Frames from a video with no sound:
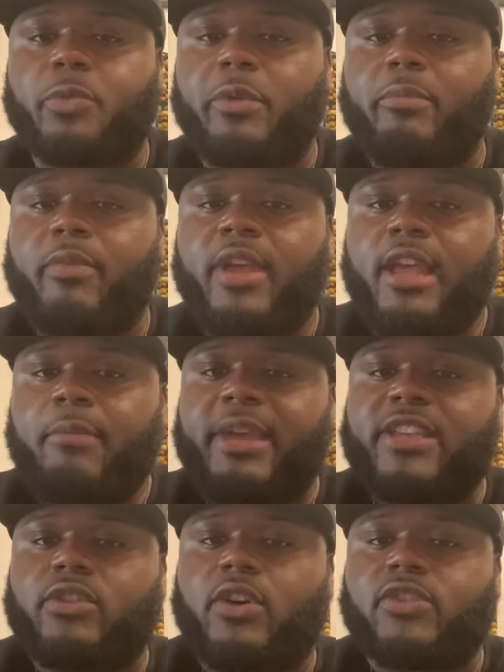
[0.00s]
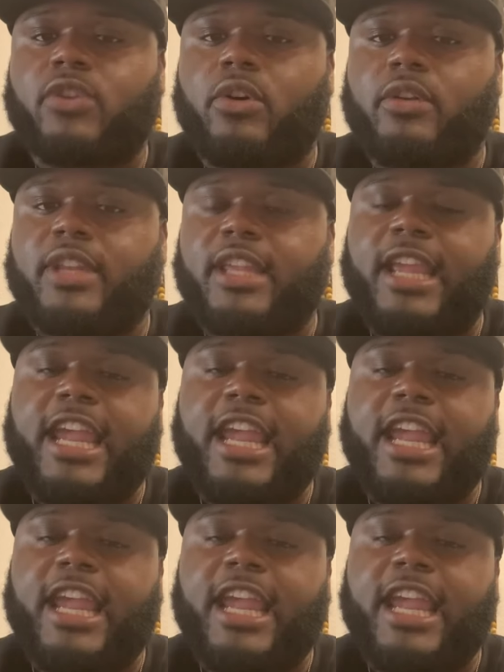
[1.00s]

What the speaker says: We base ours on the